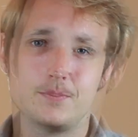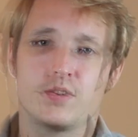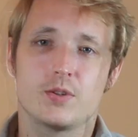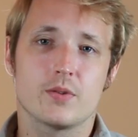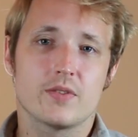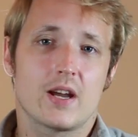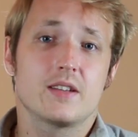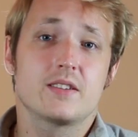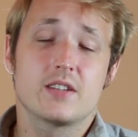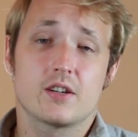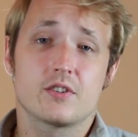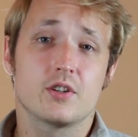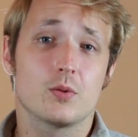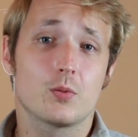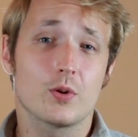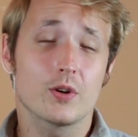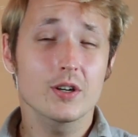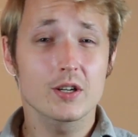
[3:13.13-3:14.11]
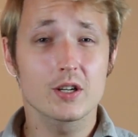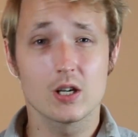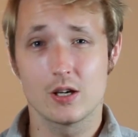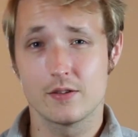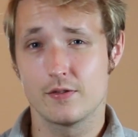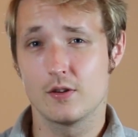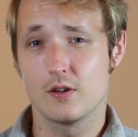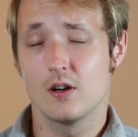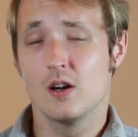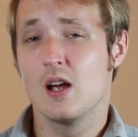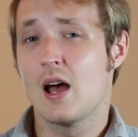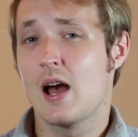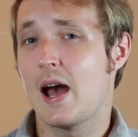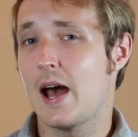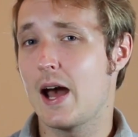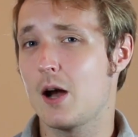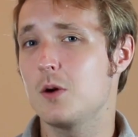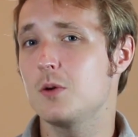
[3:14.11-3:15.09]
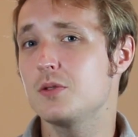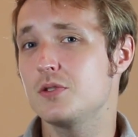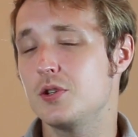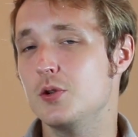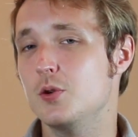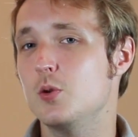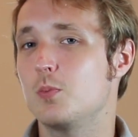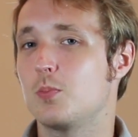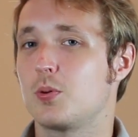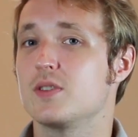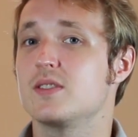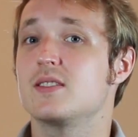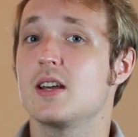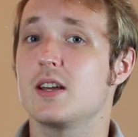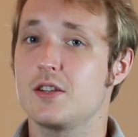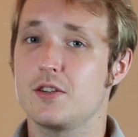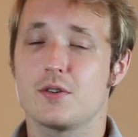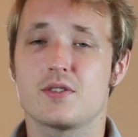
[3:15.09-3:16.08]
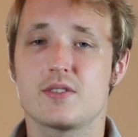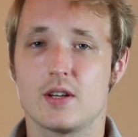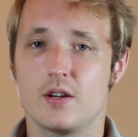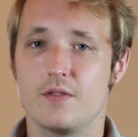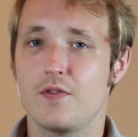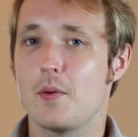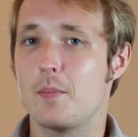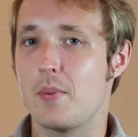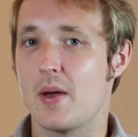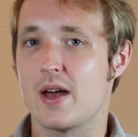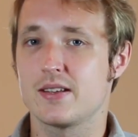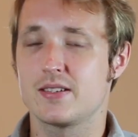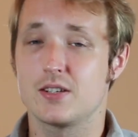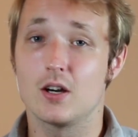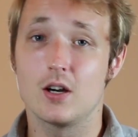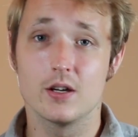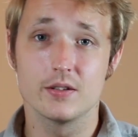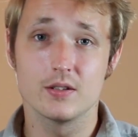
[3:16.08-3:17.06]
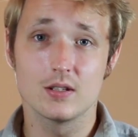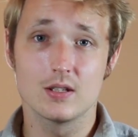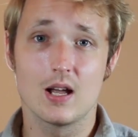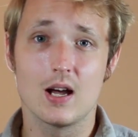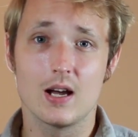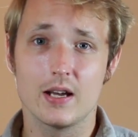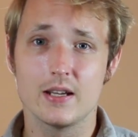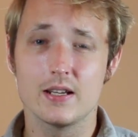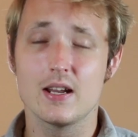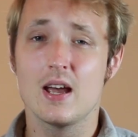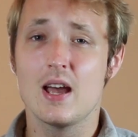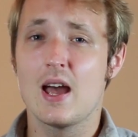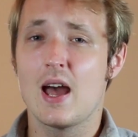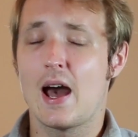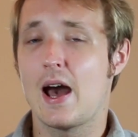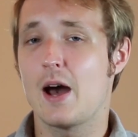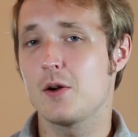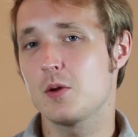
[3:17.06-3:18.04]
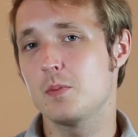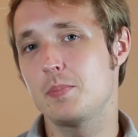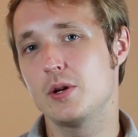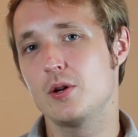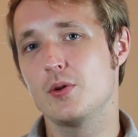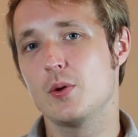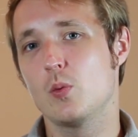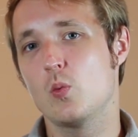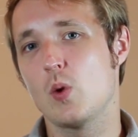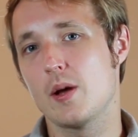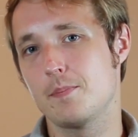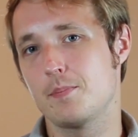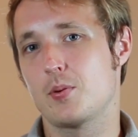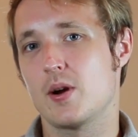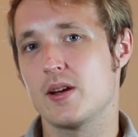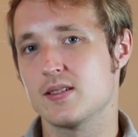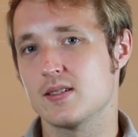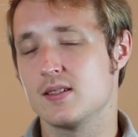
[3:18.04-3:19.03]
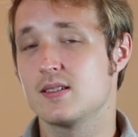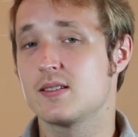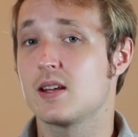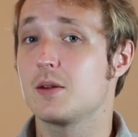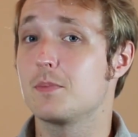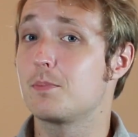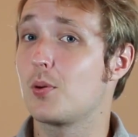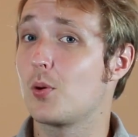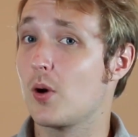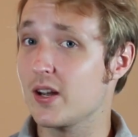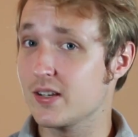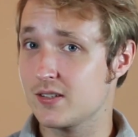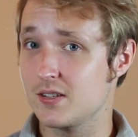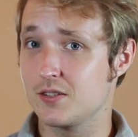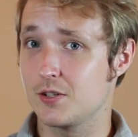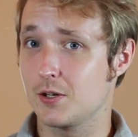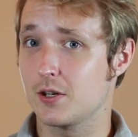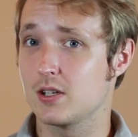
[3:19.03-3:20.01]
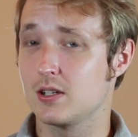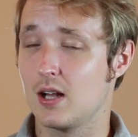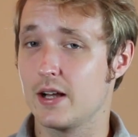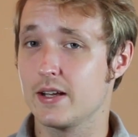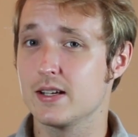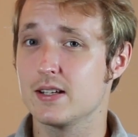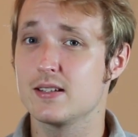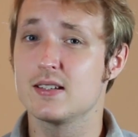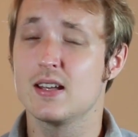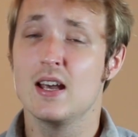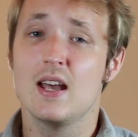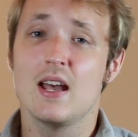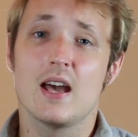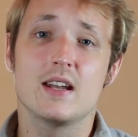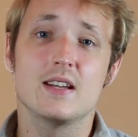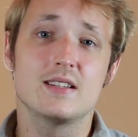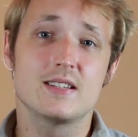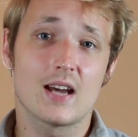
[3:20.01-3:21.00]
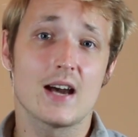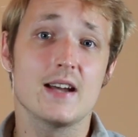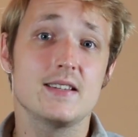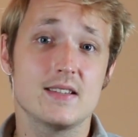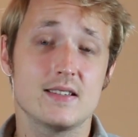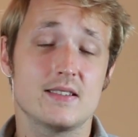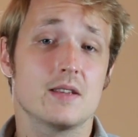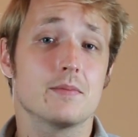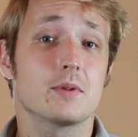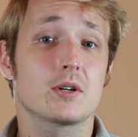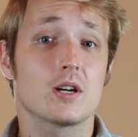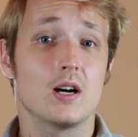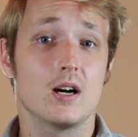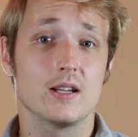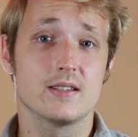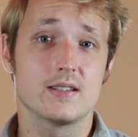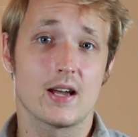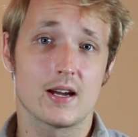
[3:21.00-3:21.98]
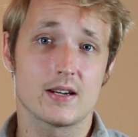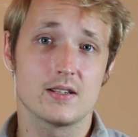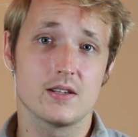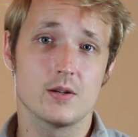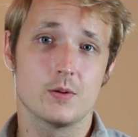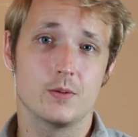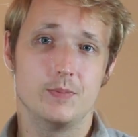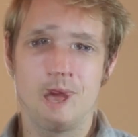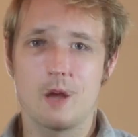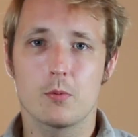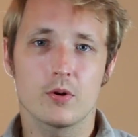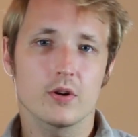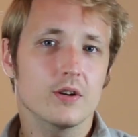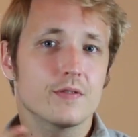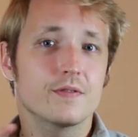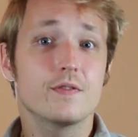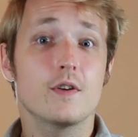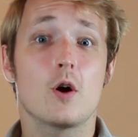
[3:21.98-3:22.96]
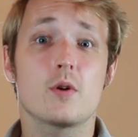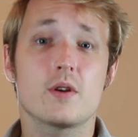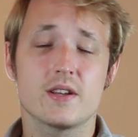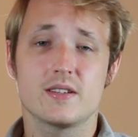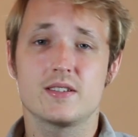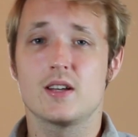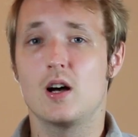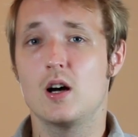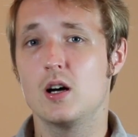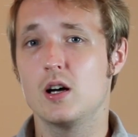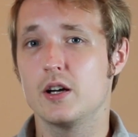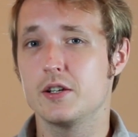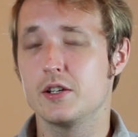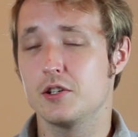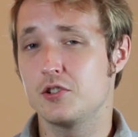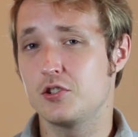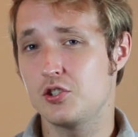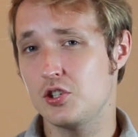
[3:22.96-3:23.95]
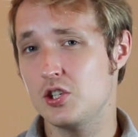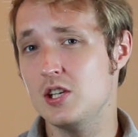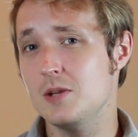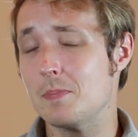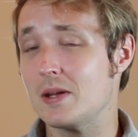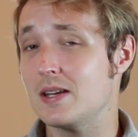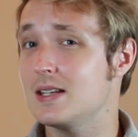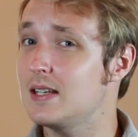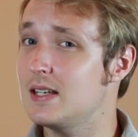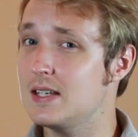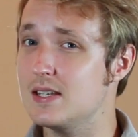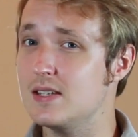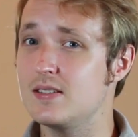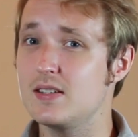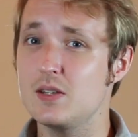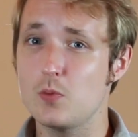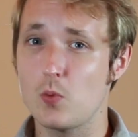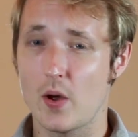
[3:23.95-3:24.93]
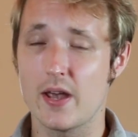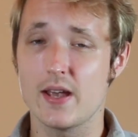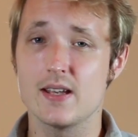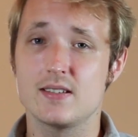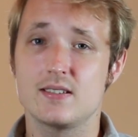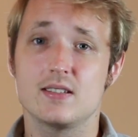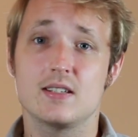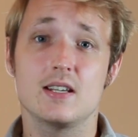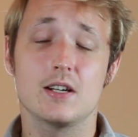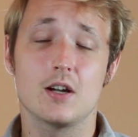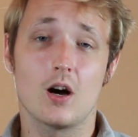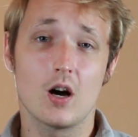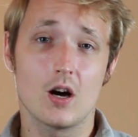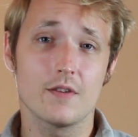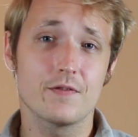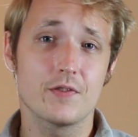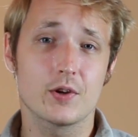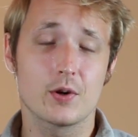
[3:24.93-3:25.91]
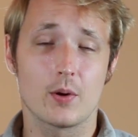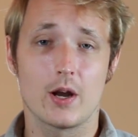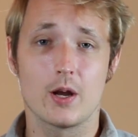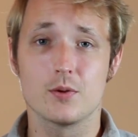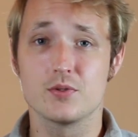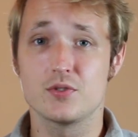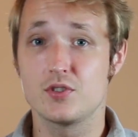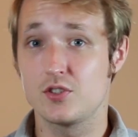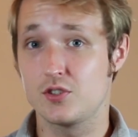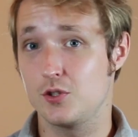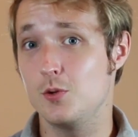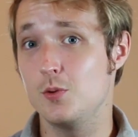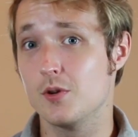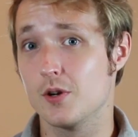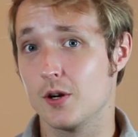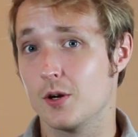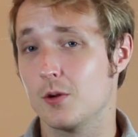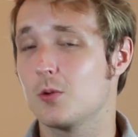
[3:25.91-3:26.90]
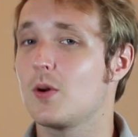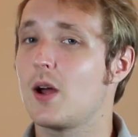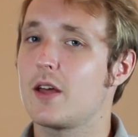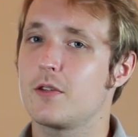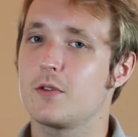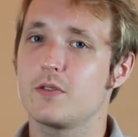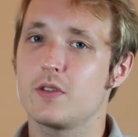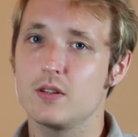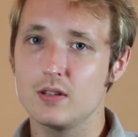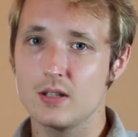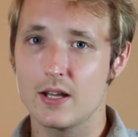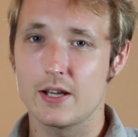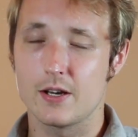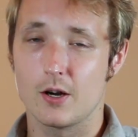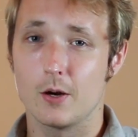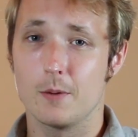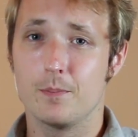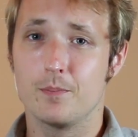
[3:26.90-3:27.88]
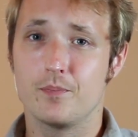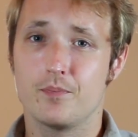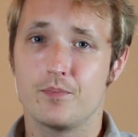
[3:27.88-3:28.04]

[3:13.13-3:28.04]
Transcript: So in that section, we're gonna cover how to present yourself the best online, how to build a web presence that impresses your clients and entices them to contact you. And we're gonna focus on cheap and easy ways to get off the ground sooner rather than later.